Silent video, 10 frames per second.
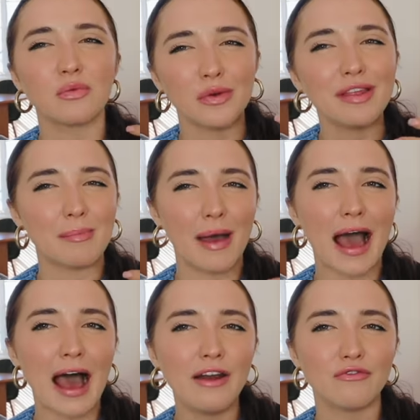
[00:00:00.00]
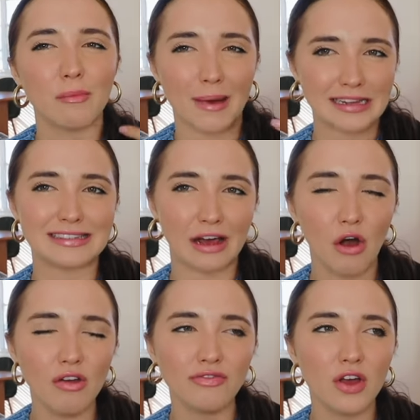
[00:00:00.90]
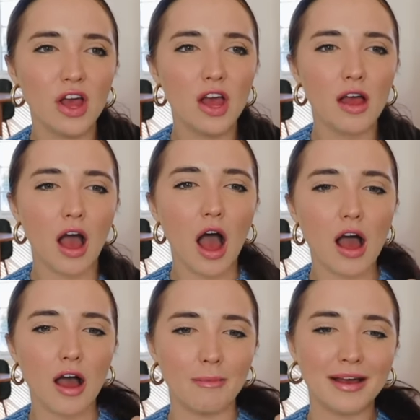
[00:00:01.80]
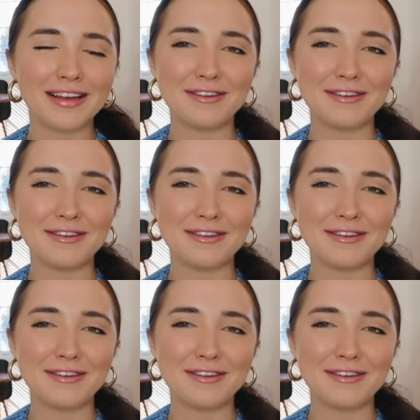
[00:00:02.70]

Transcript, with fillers: like really bad for myself. Um,